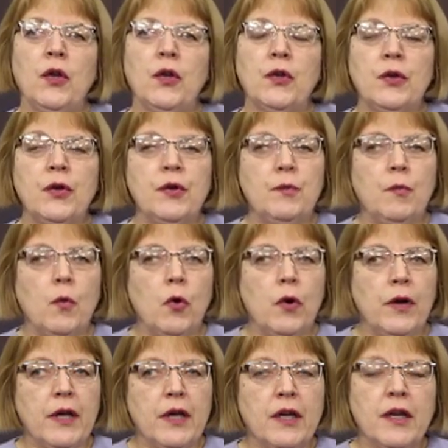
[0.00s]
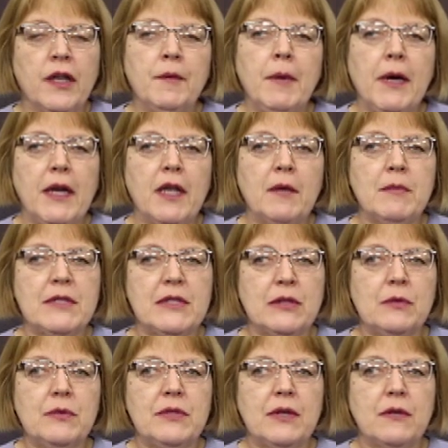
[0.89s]
Good morning. My name is
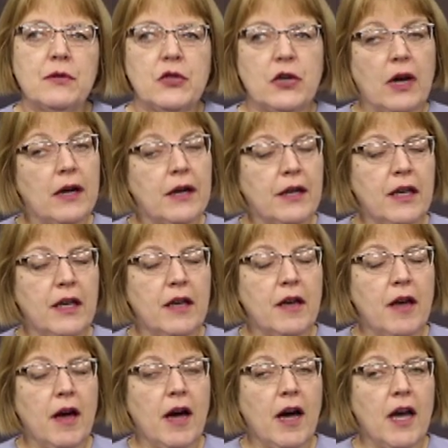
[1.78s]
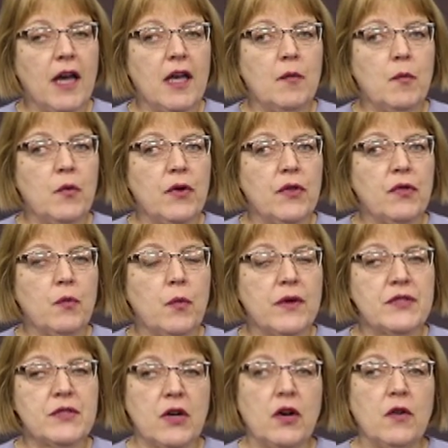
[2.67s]
Lucy Ochaki. I am with
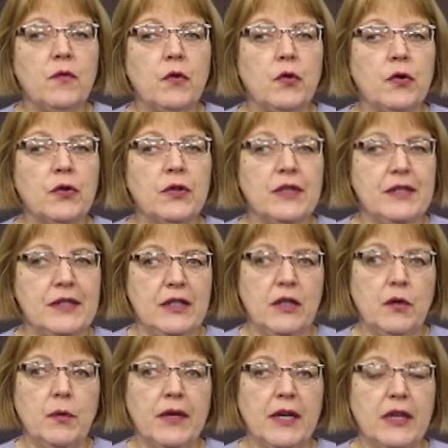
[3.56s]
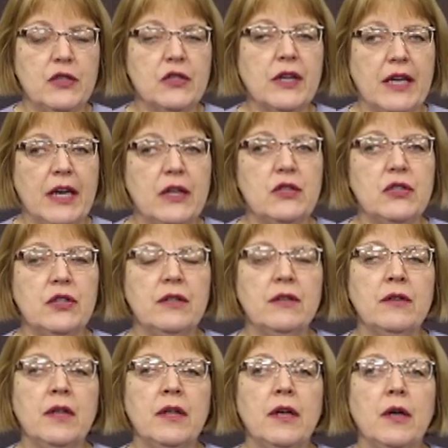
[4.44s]
West Hartford Continuing Education,
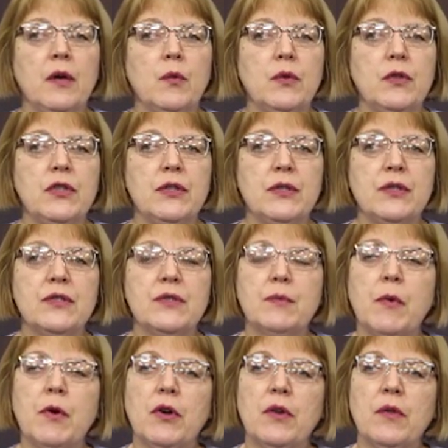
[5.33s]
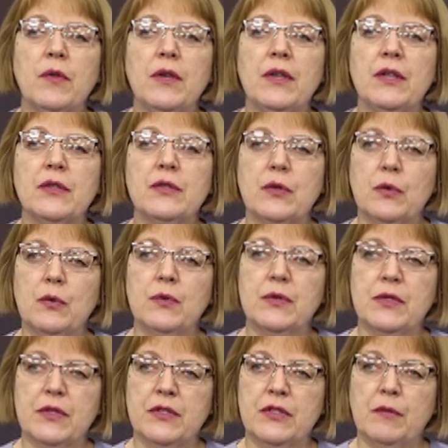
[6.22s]
uh, which is part of the school
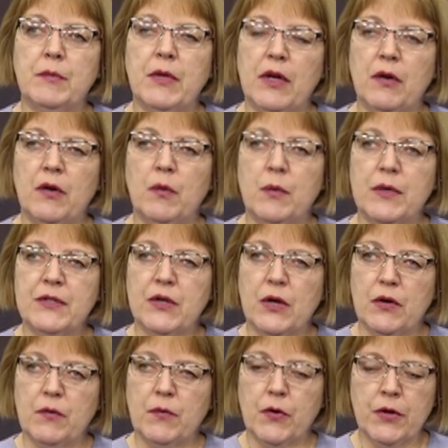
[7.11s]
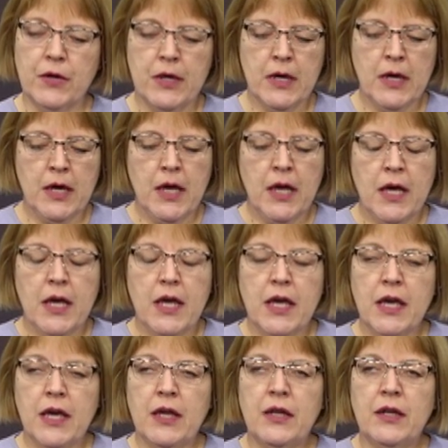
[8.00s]
system here in West Hartford.
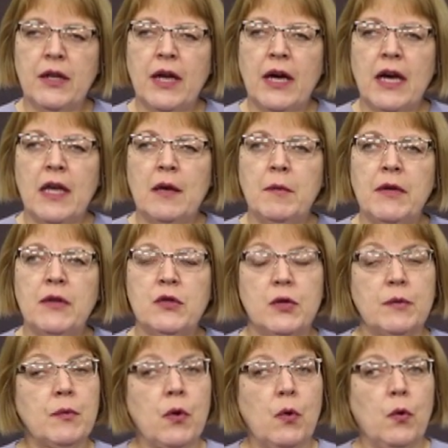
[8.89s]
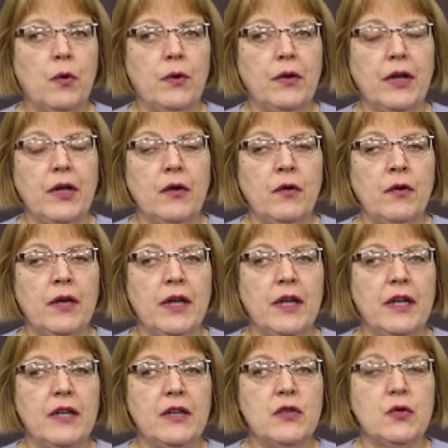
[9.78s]
And I am a trip coordinator
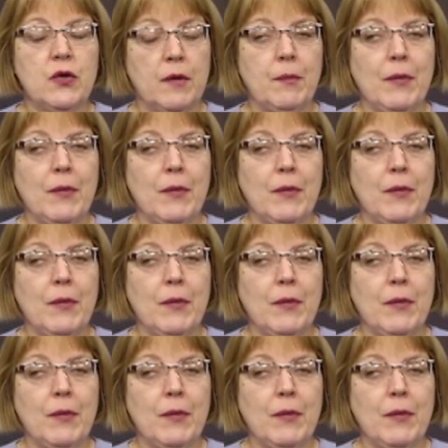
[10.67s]
and a trip